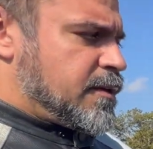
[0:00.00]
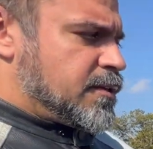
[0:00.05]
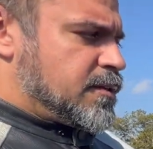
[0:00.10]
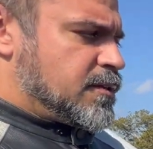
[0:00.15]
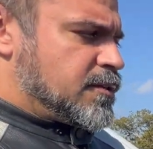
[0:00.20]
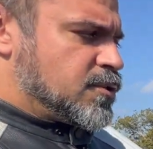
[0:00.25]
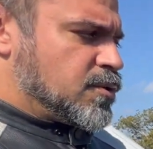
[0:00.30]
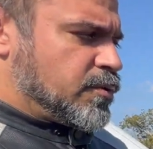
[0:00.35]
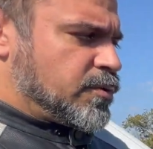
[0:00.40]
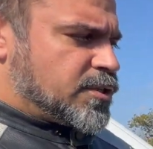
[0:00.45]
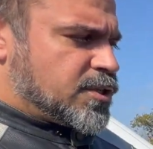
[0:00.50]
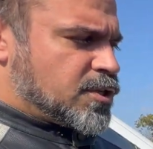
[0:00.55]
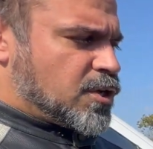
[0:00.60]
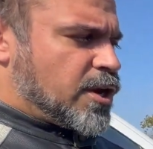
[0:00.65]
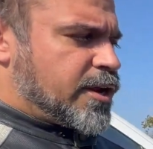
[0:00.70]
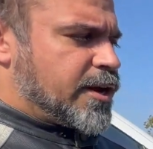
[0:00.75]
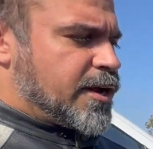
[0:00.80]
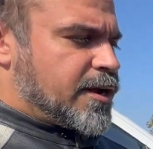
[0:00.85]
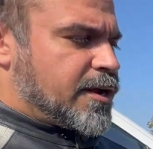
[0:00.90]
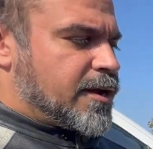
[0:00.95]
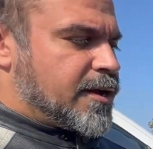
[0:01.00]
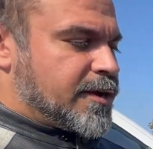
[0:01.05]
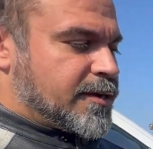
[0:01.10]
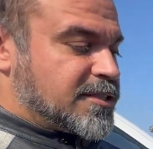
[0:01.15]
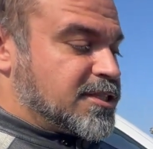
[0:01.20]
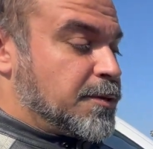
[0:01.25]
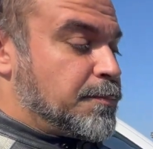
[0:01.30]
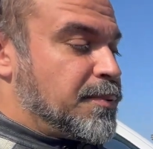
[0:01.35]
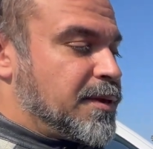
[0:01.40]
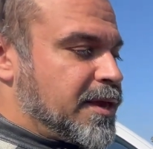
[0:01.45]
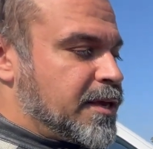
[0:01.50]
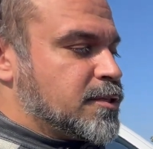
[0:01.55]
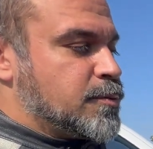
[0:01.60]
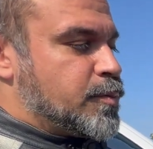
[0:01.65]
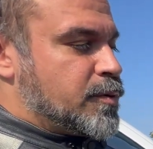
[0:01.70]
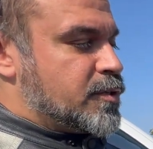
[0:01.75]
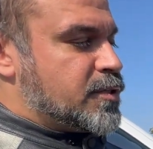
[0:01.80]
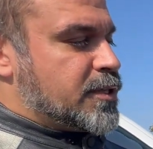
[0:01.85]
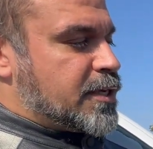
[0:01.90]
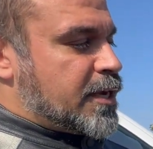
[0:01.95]
so it's not a GPS
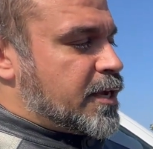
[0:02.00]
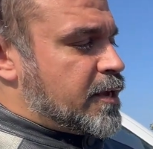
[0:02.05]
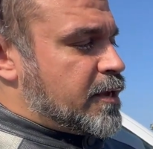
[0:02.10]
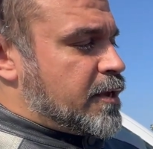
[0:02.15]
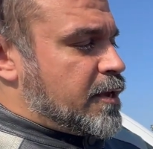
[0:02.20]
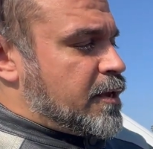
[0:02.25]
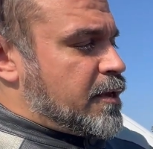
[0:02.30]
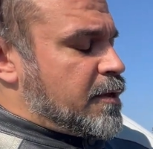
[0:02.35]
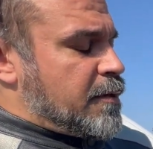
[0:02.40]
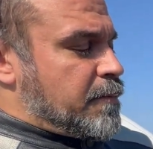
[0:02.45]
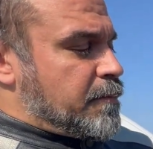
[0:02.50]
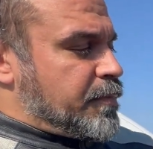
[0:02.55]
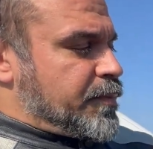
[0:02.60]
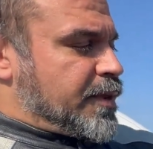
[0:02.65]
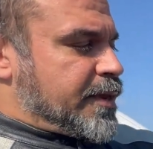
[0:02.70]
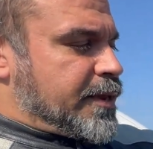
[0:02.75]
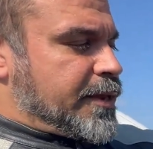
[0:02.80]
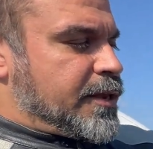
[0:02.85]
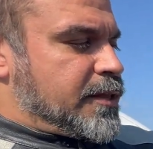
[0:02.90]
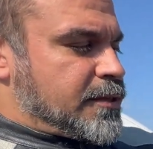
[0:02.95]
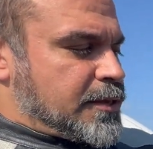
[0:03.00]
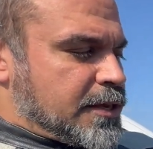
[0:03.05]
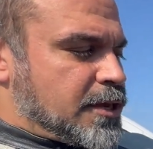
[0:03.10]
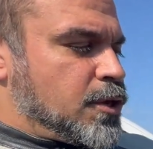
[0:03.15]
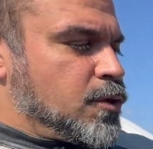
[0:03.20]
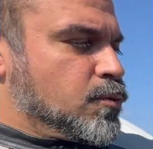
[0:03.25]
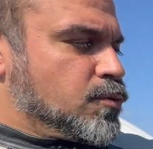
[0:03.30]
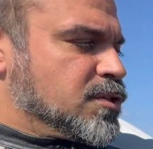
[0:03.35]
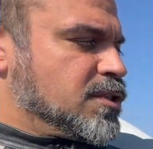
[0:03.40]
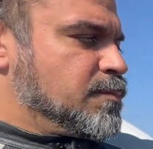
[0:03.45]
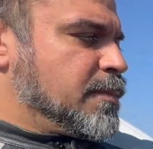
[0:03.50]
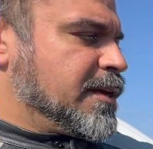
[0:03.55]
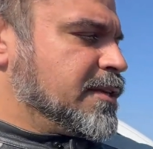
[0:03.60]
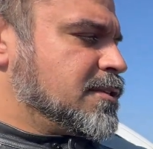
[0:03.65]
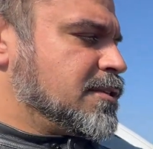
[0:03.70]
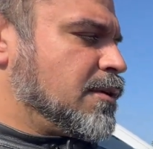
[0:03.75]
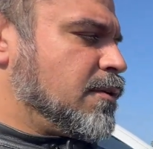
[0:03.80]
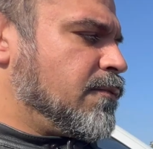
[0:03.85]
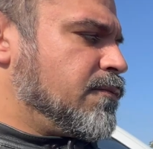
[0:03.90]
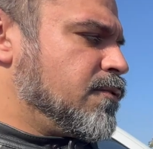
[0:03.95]
per se. It uses my
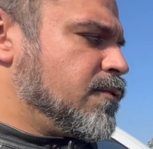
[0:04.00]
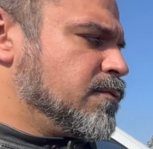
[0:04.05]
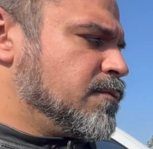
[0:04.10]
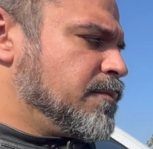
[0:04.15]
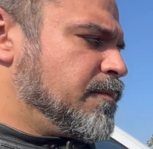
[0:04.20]
cell phone.